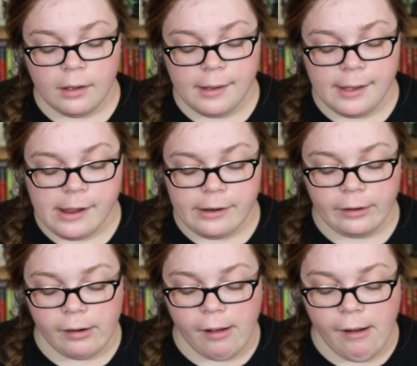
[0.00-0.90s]

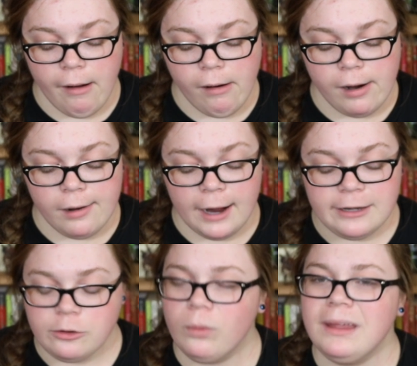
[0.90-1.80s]
and I
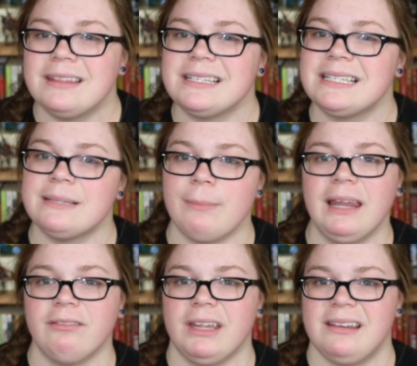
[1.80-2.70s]
don't like the smell
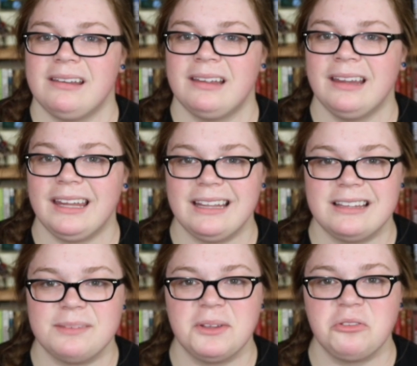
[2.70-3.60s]
of it. Like, it
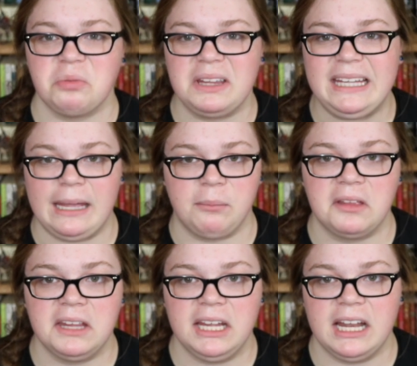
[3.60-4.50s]
smells really
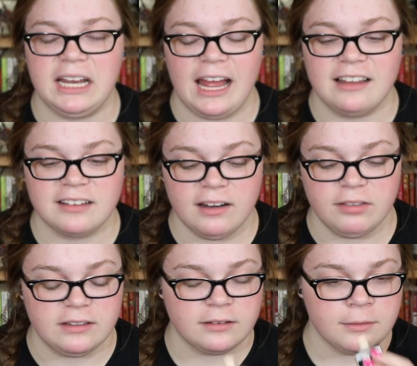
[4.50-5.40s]
chemically, and it has kind of
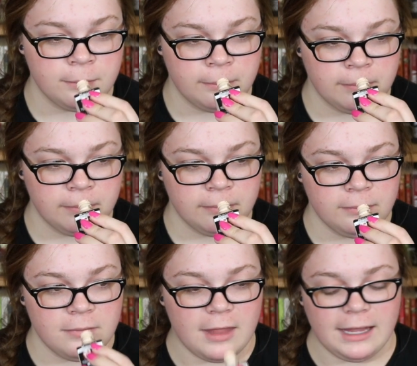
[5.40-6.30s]
this,
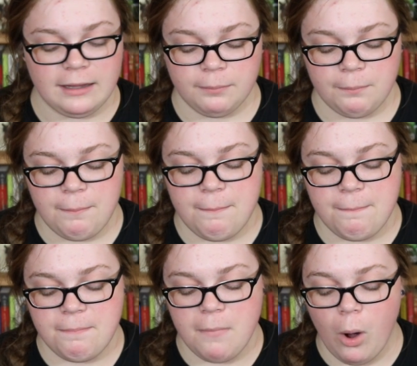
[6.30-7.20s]
like,
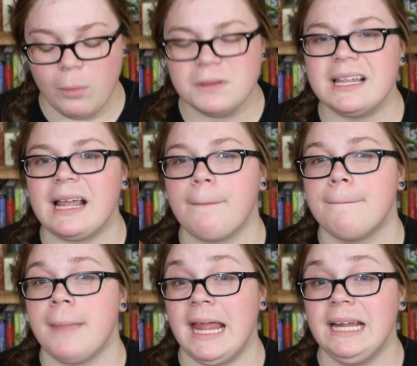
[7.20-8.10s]
almost like
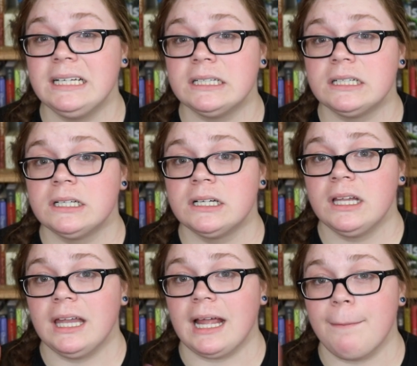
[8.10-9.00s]
paint,
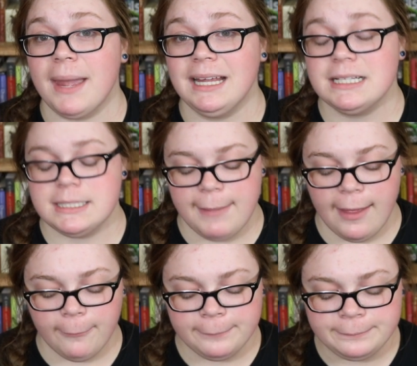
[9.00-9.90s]
like a paint
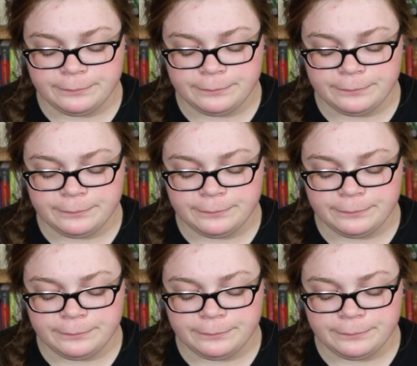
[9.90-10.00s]
smell.